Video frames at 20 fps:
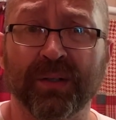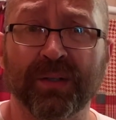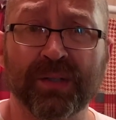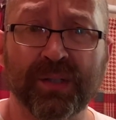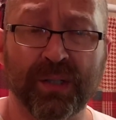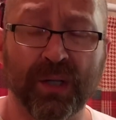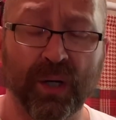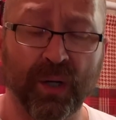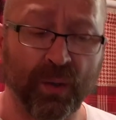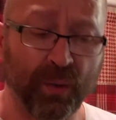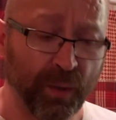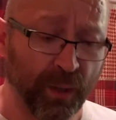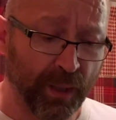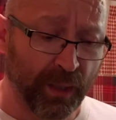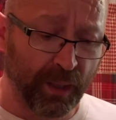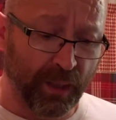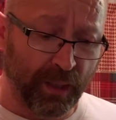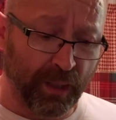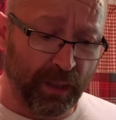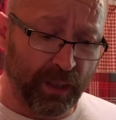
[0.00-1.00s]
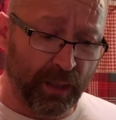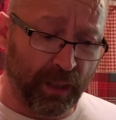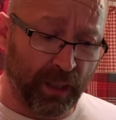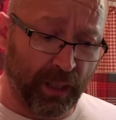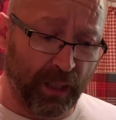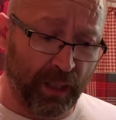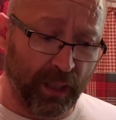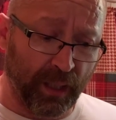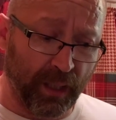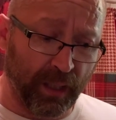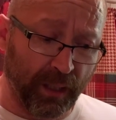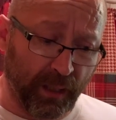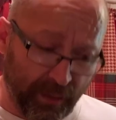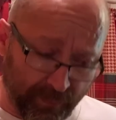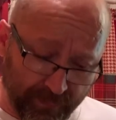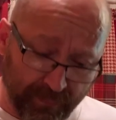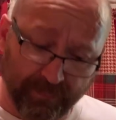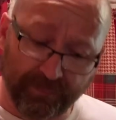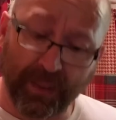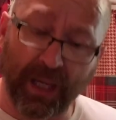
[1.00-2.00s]
So
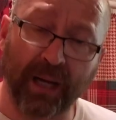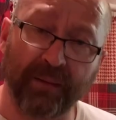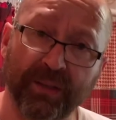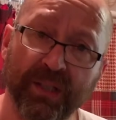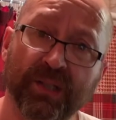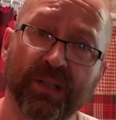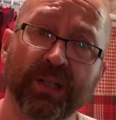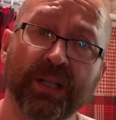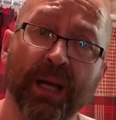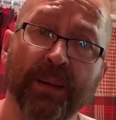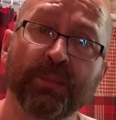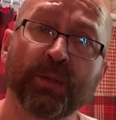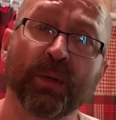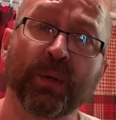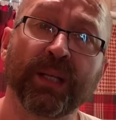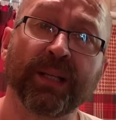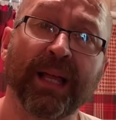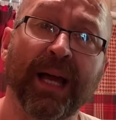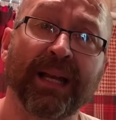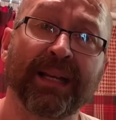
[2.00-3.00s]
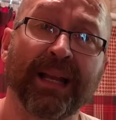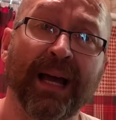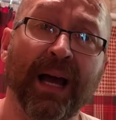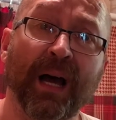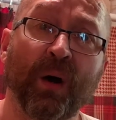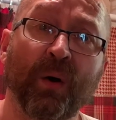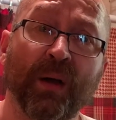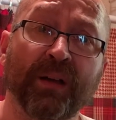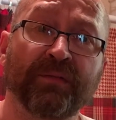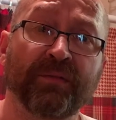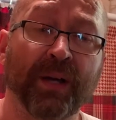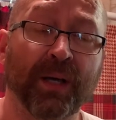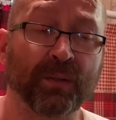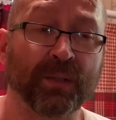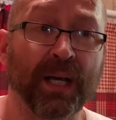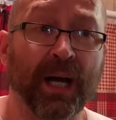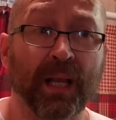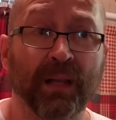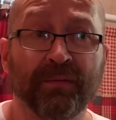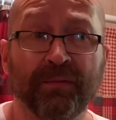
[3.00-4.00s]
obviously I'm doing that now. I
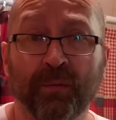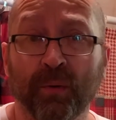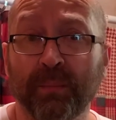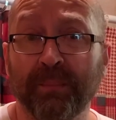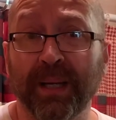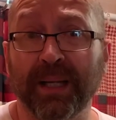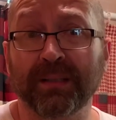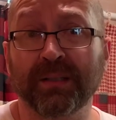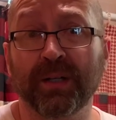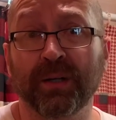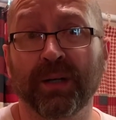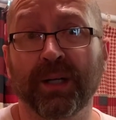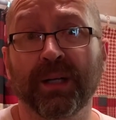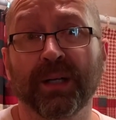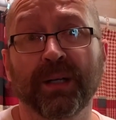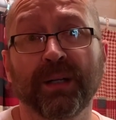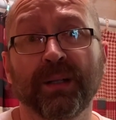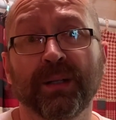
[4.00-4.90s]
found coliform bacteria